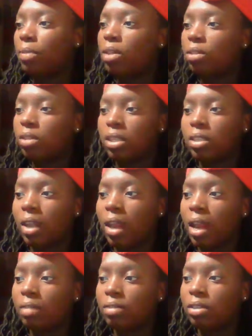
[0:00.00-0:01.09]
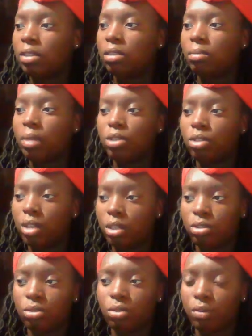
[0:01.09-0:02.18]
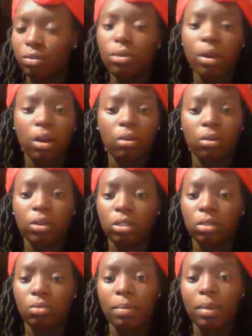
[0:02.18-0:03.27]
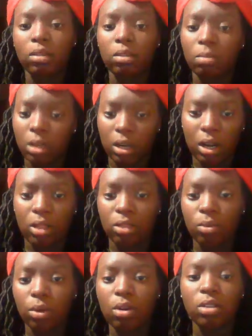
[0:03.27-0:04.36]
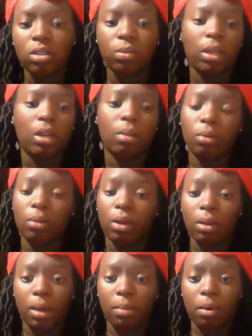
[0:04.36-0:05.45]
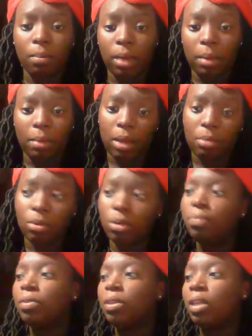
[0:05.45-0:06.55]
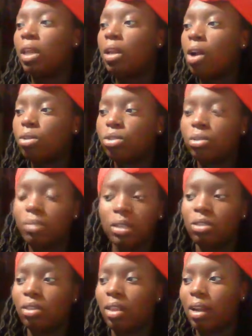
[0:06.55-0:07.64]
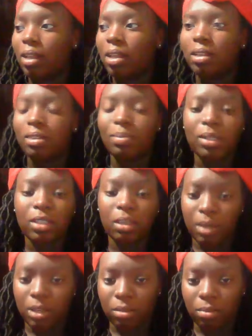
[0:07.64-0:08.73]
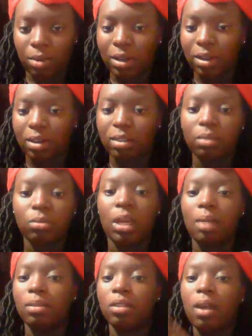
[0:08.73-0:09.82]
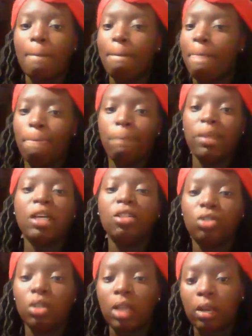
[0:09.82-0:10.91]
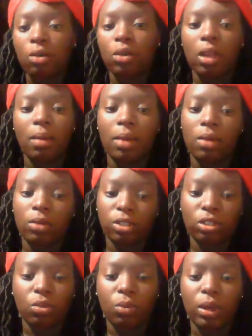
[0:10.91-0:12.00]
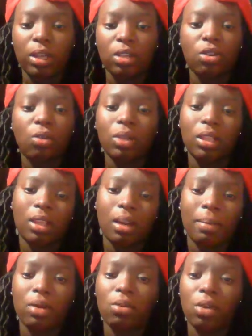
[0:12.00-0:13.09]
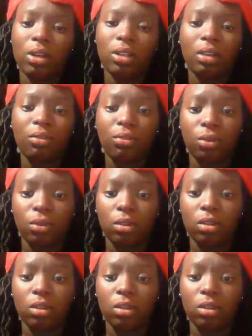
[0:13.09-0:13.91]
Other things that I have is to make sure that if you are a Christian woman, something that I have to work on is waking up and reading my Bible, and also making sure that I eat, especially because I'm pregnant. And sometimes because you're like, okay, I'm not rushing to work, you don't really think about going to get food